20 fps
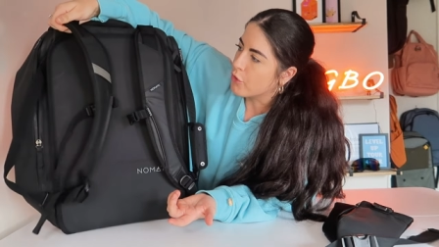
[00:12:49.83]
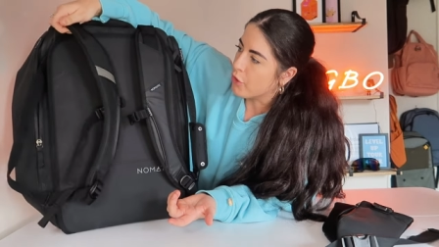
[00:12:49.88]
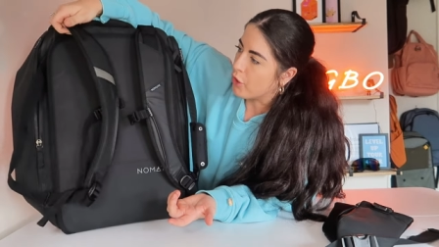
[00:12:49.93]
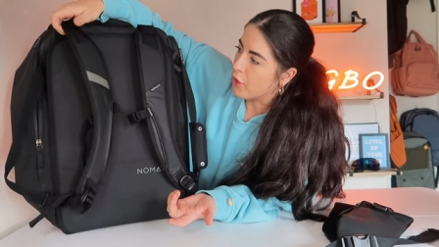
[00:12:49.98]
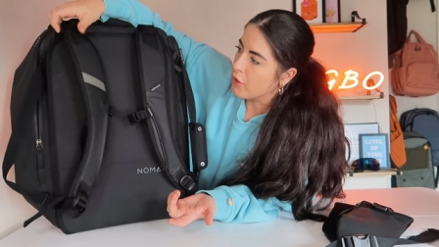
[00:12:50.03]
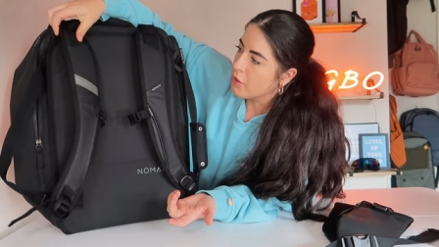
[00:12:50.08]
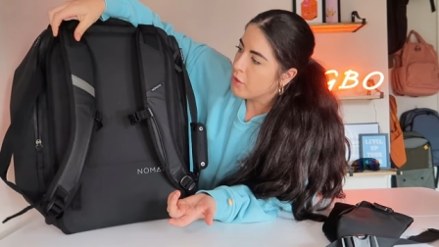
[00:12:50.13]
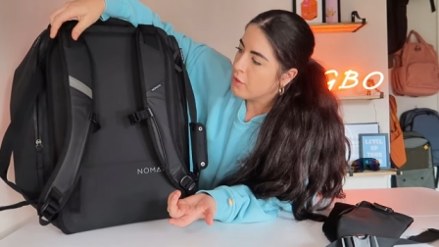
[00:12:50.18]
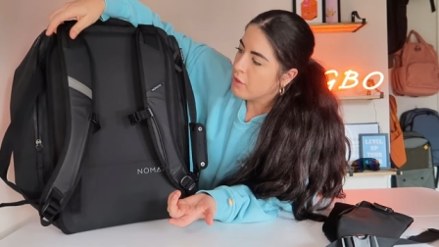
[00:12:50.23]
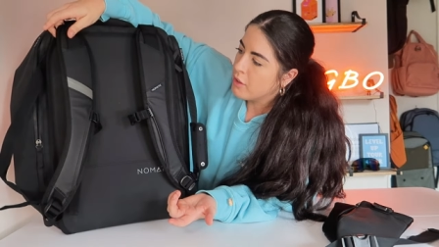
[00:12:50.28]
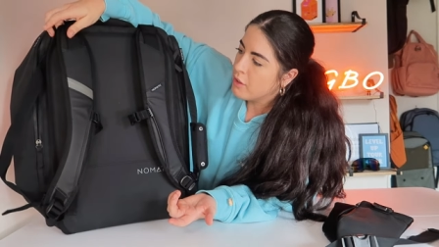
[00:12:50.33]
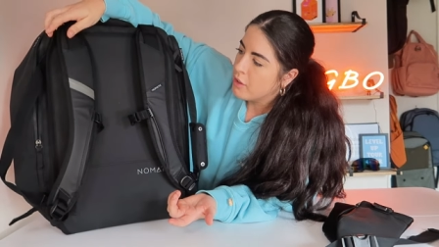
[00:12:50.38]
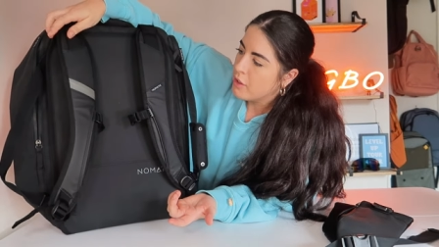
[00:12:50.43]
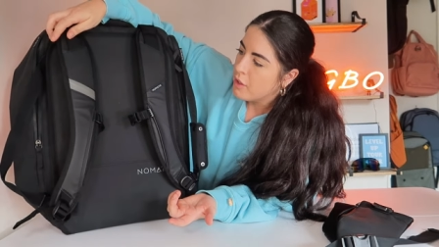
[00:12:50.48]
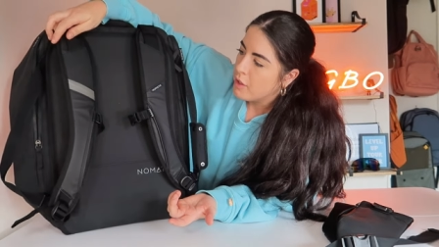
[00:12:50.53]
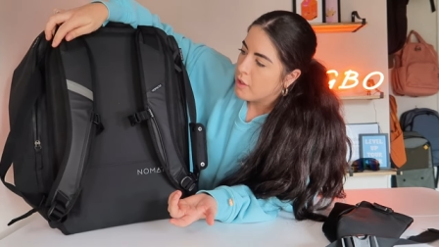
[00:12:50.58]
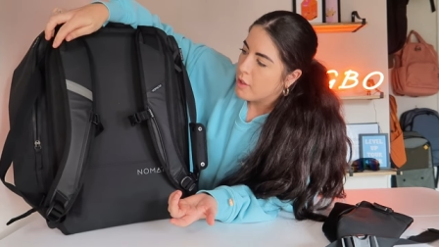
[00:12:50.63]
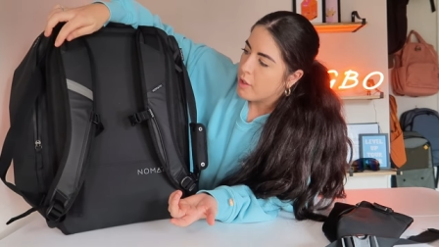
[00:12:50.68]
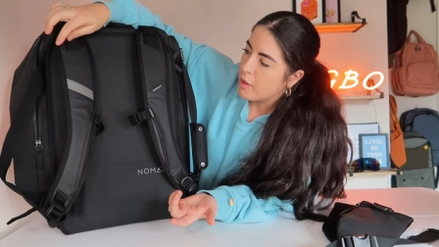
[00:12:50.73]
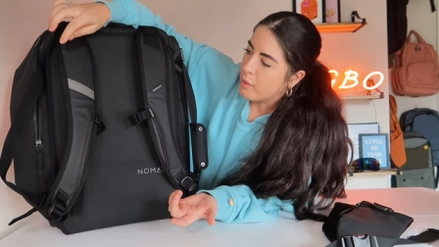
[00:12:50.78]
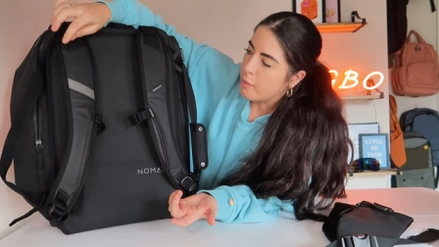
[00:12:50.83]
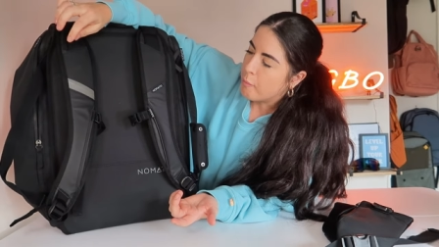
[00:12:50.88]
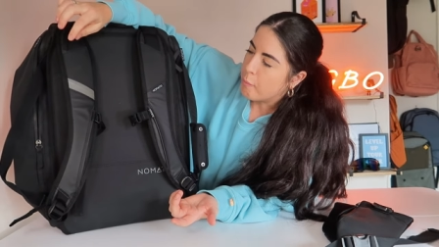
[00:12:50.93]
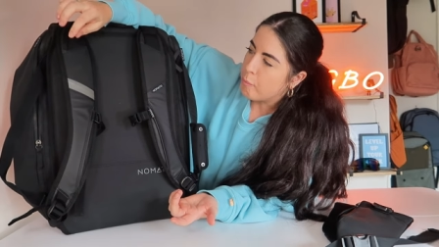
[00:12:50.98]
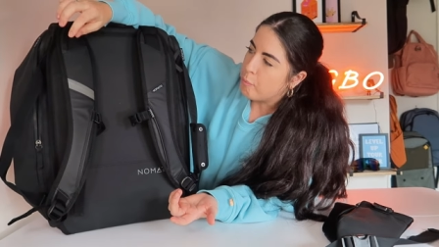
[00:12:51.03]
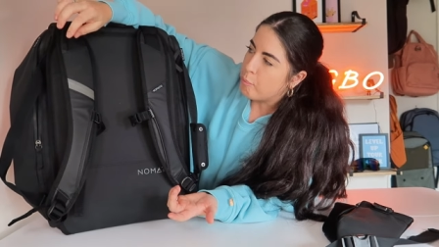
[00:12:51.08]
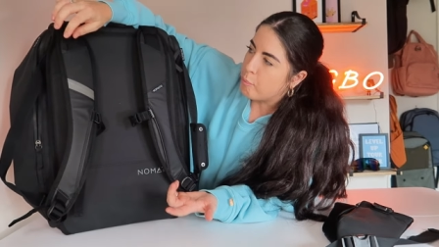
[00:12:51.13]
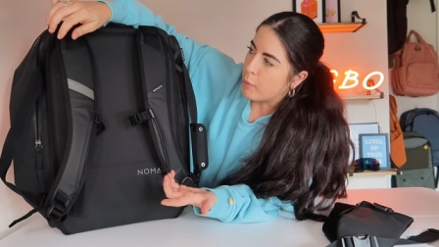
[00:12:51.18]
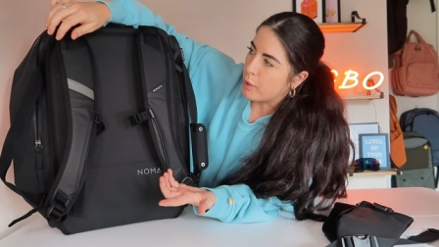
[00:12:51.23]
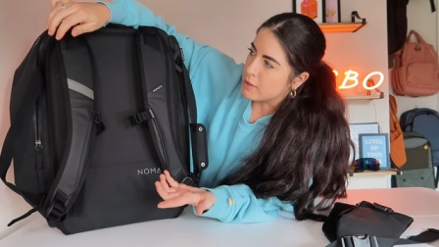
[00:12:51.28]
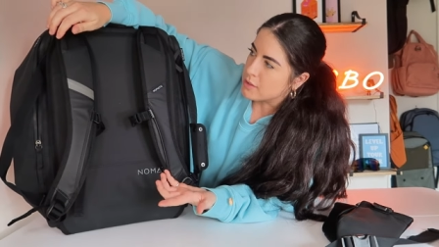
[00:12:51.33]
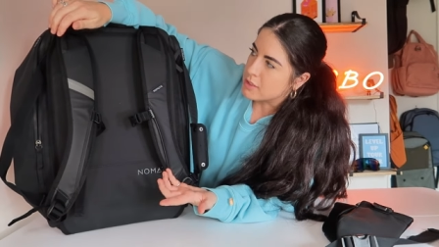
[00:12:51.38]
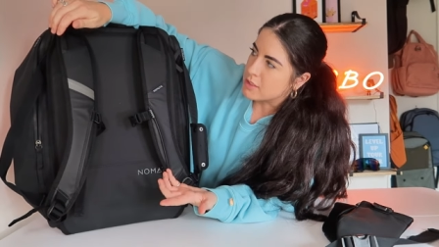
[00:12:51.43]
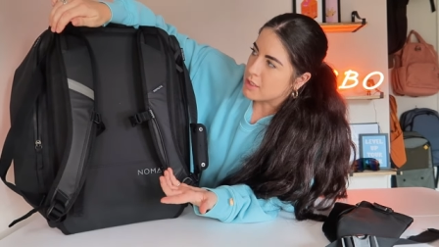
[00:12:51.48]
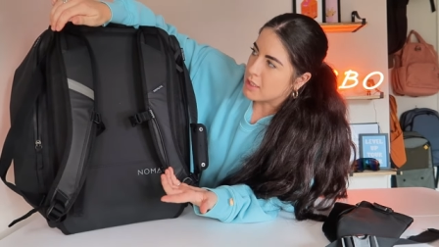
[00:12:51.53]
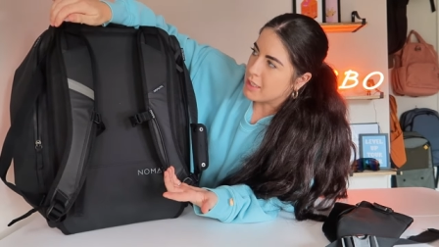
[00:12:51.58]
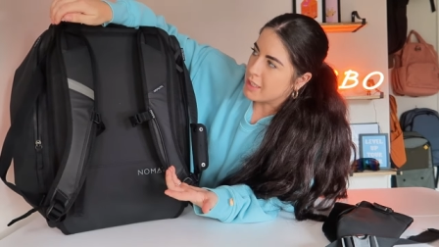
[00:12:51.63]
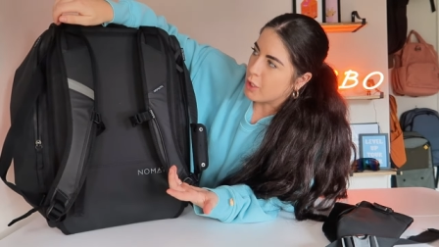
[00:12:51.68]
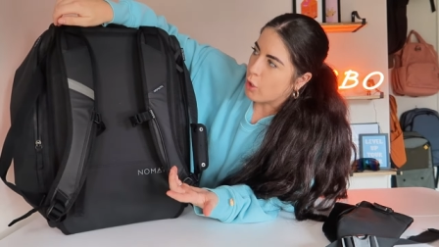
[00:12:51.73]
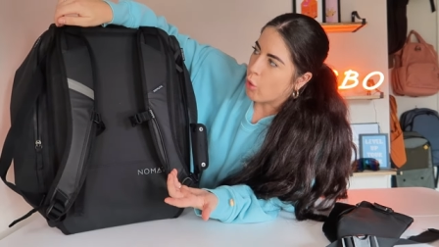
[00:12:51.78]
done, but
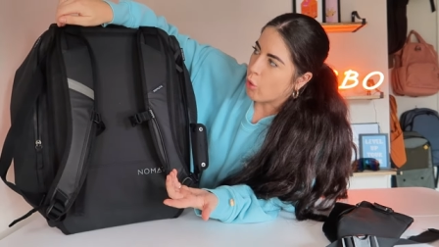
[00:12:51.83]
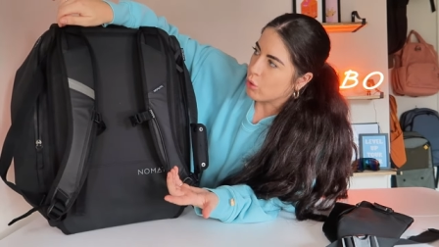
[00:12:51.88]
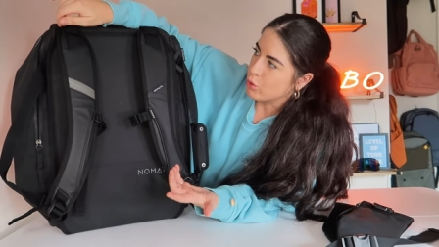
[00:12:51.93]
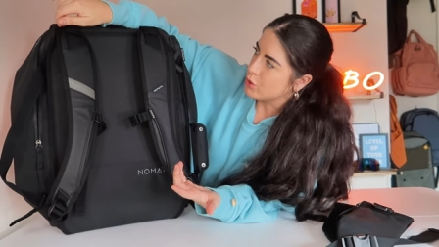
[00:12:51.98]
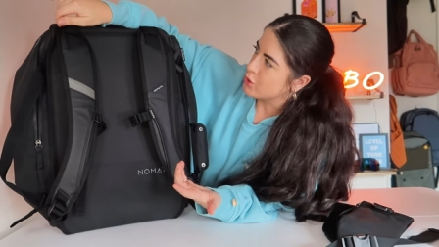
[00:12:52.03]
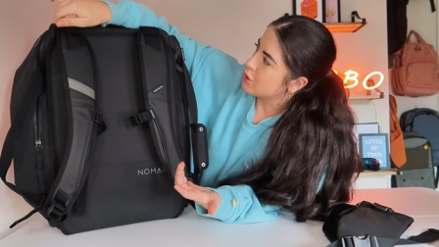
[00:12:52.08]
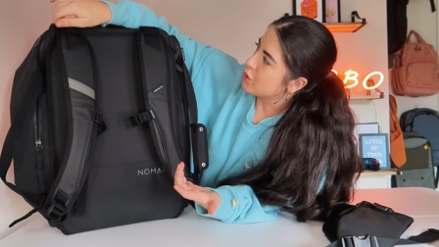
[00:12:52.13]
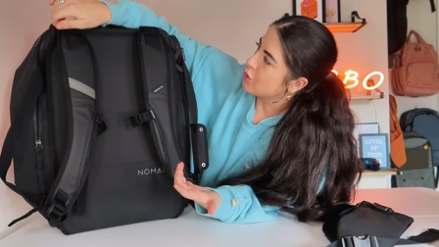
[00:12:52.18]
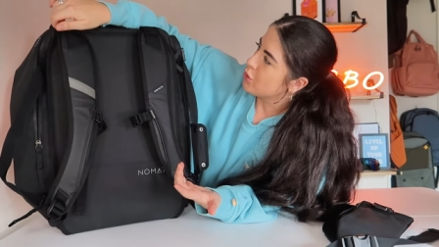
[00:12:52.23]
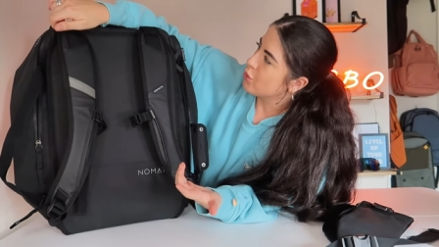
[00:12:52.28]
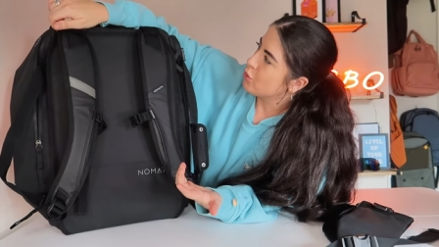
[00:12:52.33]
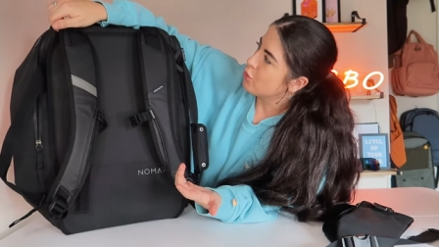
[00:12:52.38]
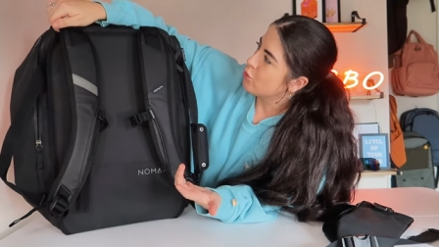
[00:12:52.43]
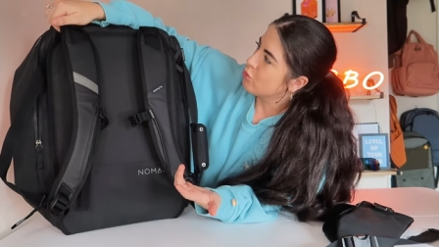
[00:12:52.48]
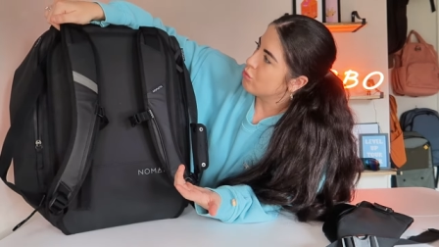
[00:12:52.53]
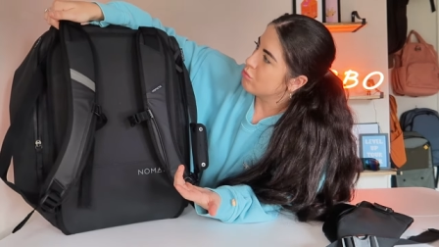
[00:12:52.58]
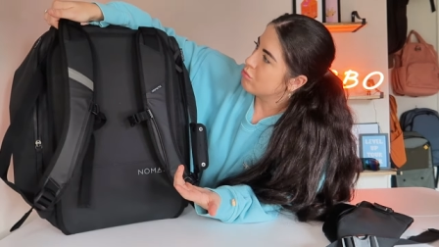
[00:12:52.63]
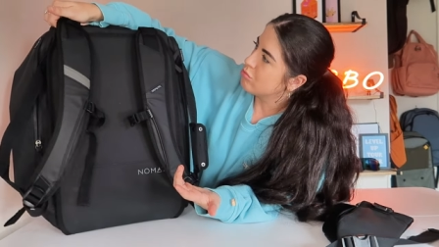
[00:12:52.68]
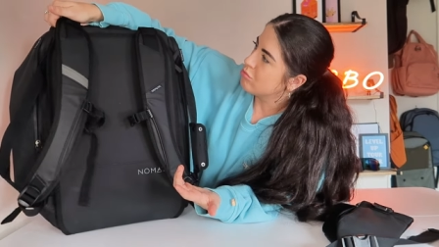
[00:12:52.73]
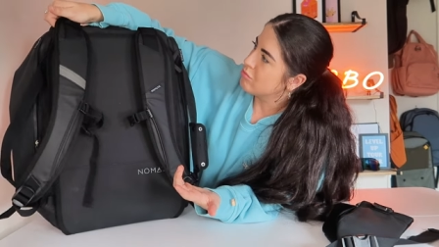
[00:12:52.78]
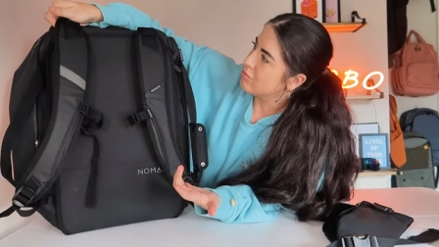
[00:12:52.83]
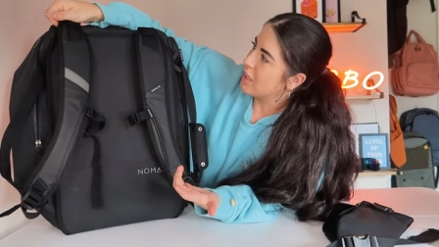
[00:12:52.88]
it also